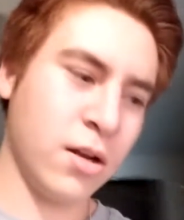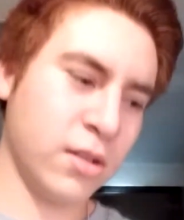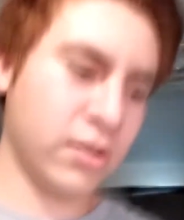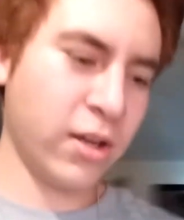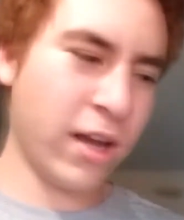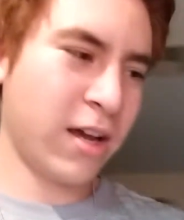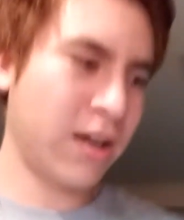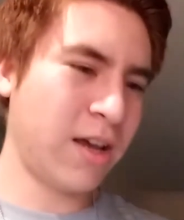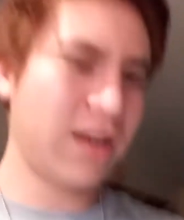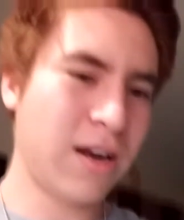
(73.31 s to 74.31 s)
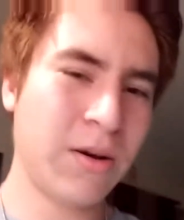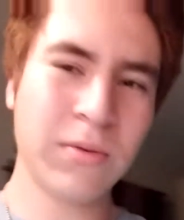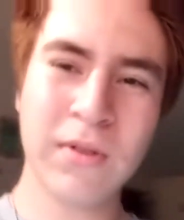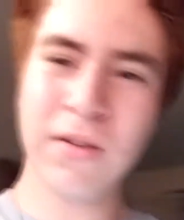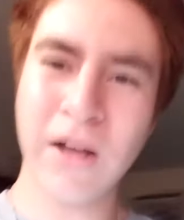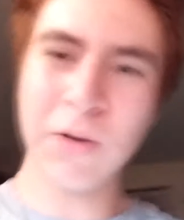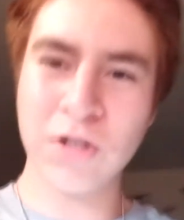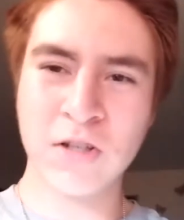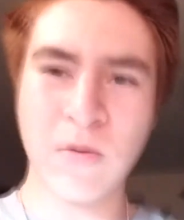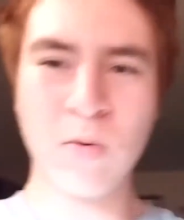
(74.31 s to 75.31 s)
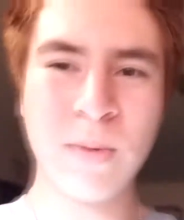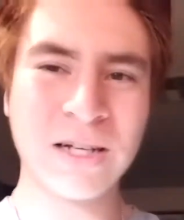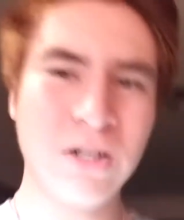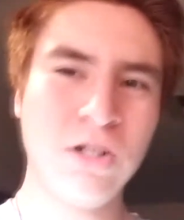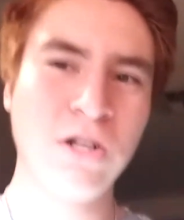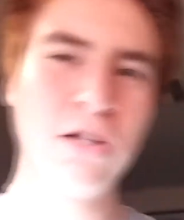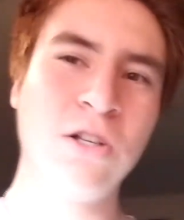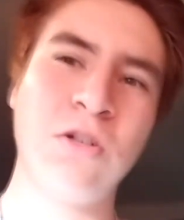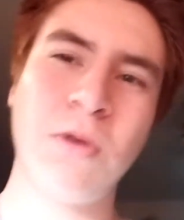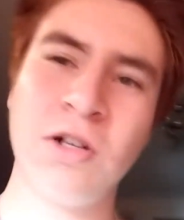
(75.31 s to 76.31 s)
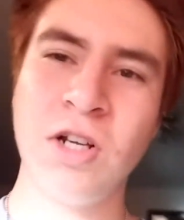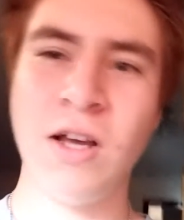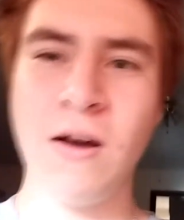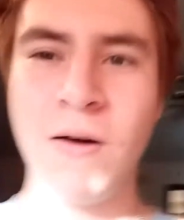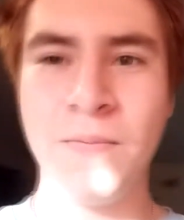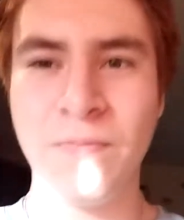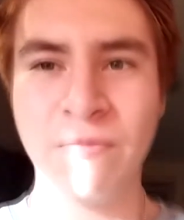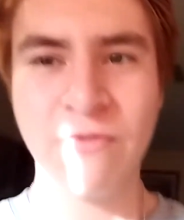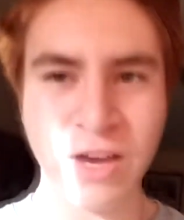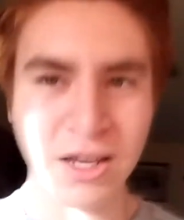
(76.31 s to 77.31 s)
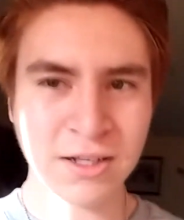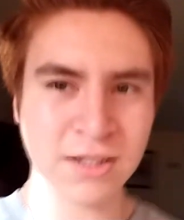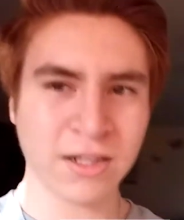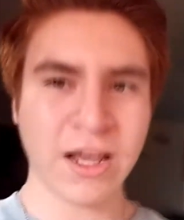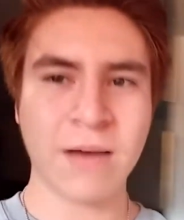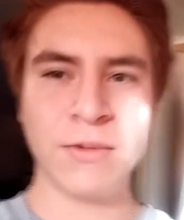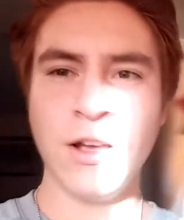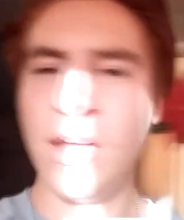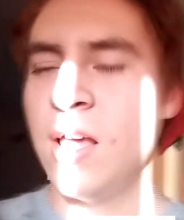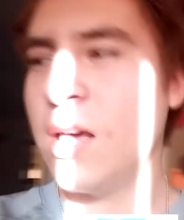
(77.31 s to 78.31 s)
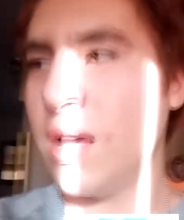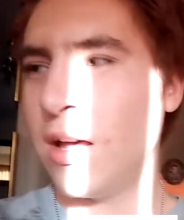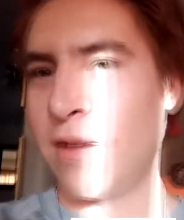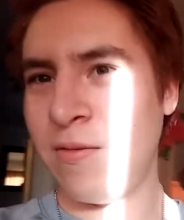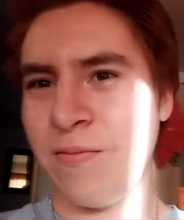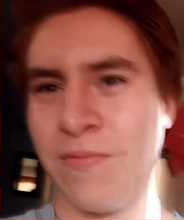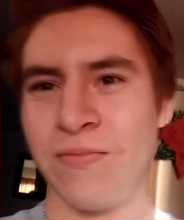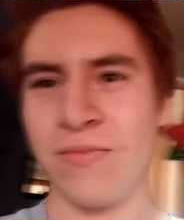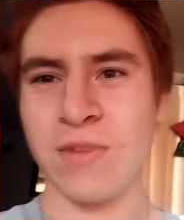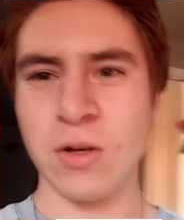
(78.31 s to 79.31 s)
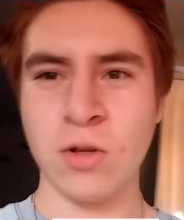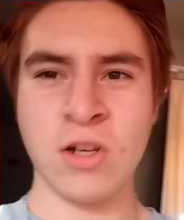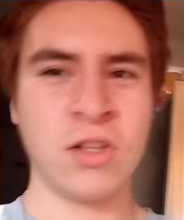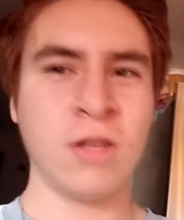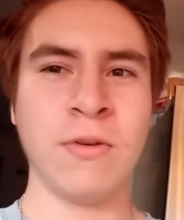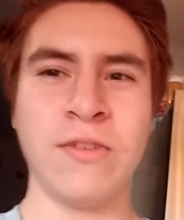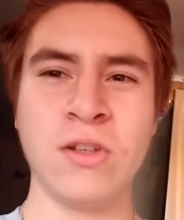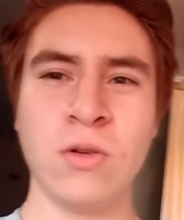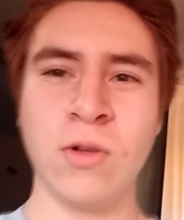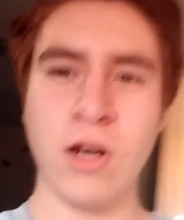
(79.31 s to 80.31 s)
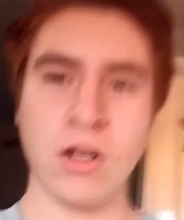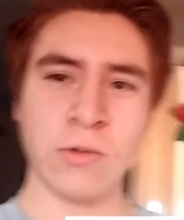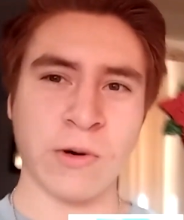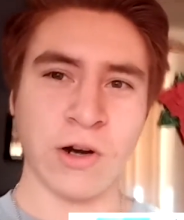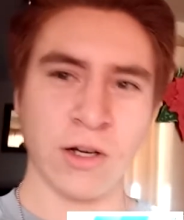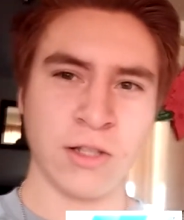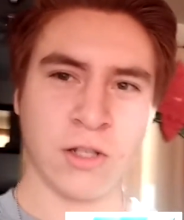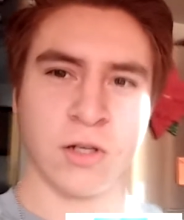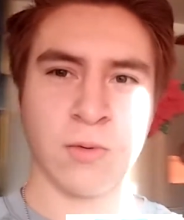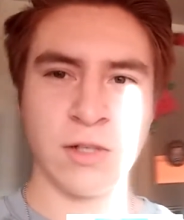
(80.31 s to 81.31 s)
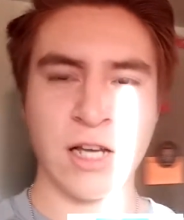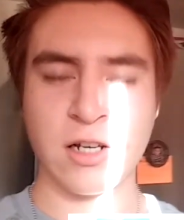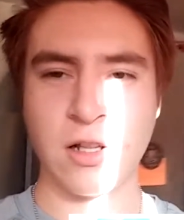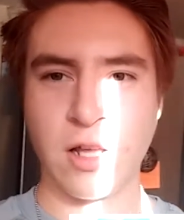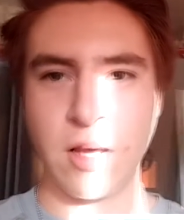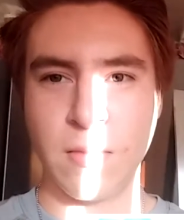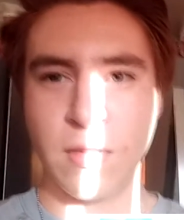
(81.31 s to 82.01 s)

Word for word: so yeah, and I was just in my room actually chilling, just watching FaZe Adapt. I was watching some of his old videos where his sister was actually